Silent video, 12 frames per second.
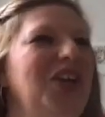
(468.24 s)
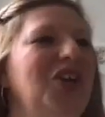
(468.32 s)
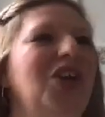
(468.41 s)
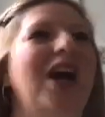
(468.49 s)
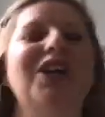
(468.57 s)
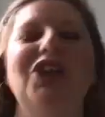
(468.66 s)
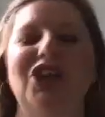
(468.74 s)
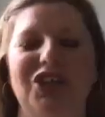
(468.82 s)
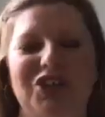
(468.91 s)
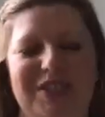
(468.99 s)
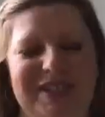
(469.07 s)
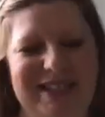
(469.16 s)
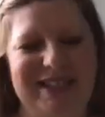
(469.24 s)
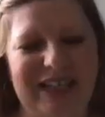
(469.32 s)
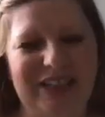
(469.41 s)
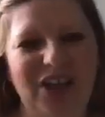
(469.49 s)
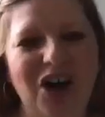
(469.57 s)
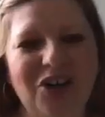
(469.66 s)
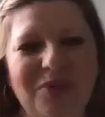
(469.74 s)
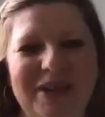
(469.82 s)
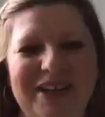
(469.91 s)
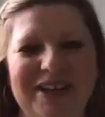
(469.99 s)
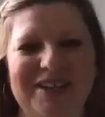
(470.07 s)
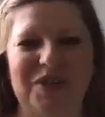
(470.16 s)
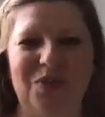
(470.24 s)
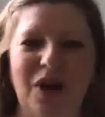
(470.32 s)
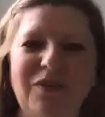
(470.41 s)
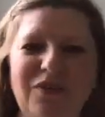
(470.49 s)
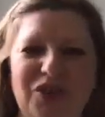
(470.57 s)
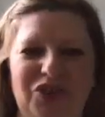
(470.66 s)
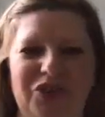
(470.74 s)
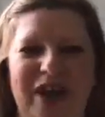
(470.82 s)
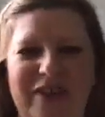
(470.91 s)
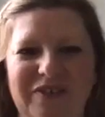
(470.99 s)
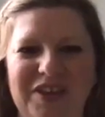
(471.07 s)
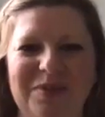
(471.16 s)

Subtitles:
not encouraged to stay long because you want foot traffic,